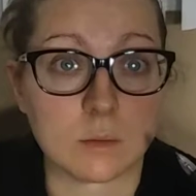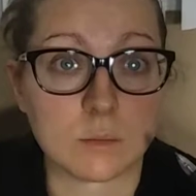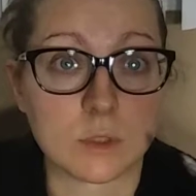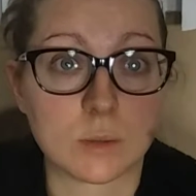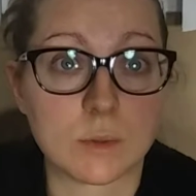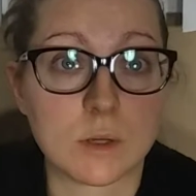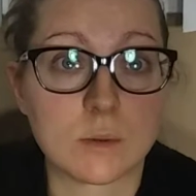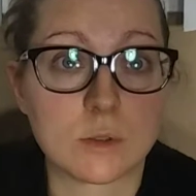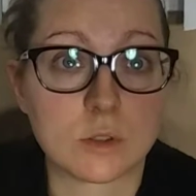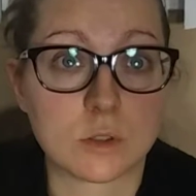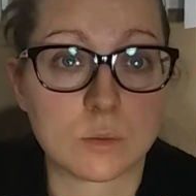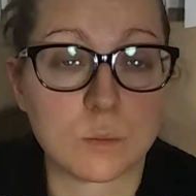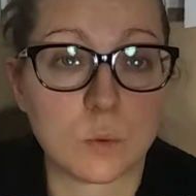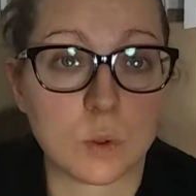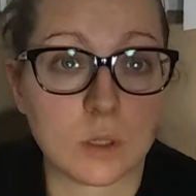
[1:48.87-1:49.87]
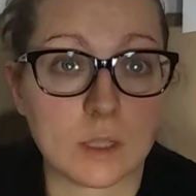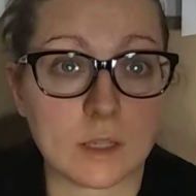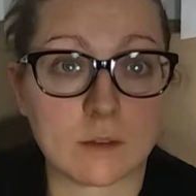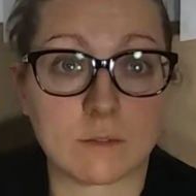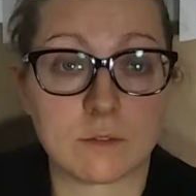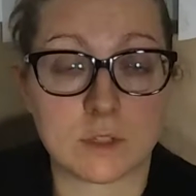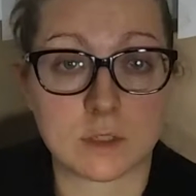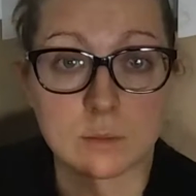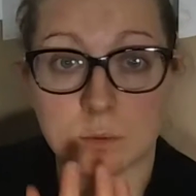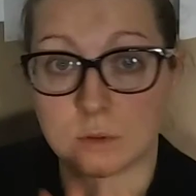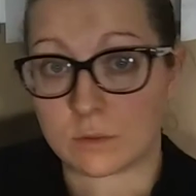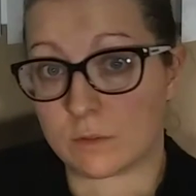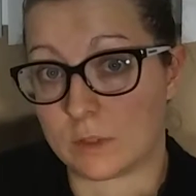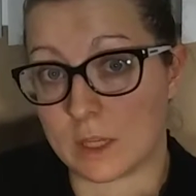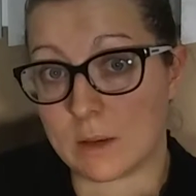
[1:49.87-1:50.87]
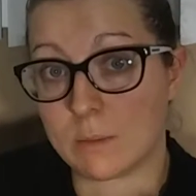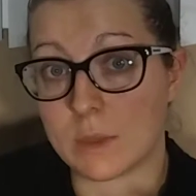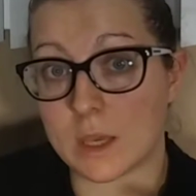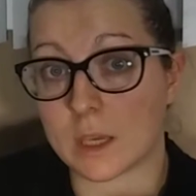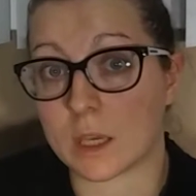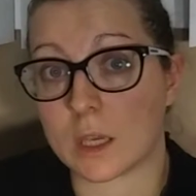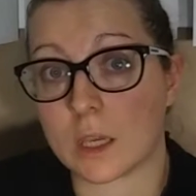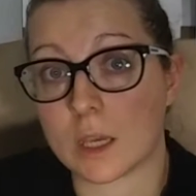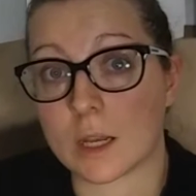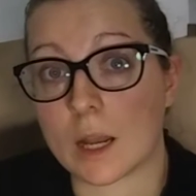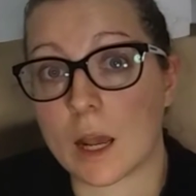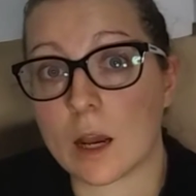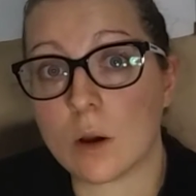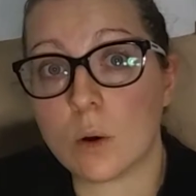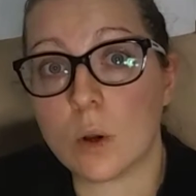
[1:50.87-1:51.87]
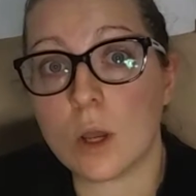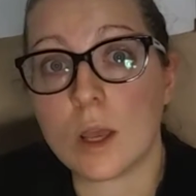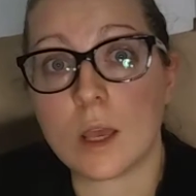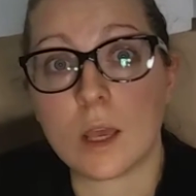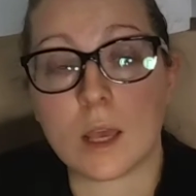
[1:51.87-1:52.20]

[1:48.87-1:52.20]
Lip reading: Sometimes there's more like visible phlegm they can get out,